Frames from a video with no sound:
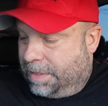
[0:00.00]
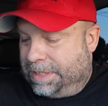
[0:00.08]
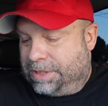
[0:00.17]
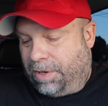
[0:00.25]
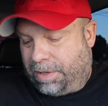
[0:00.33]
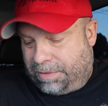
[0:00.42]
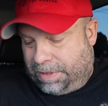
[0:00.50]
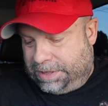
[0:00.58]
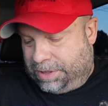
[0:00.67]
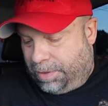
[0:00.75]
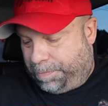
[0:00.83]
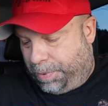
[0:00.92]
These are,
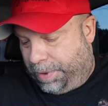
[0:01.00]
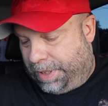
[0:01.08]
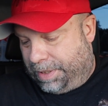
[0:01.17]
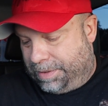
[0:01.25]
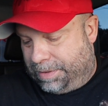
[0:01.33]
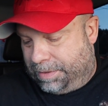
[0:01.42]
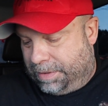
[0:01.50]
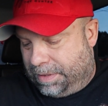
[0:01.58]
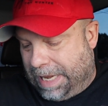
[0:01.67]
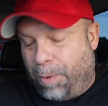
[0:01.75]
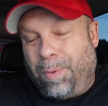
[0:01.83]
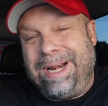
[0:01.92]
these are pretty,
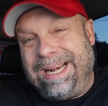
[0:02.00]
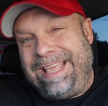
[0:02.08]
I would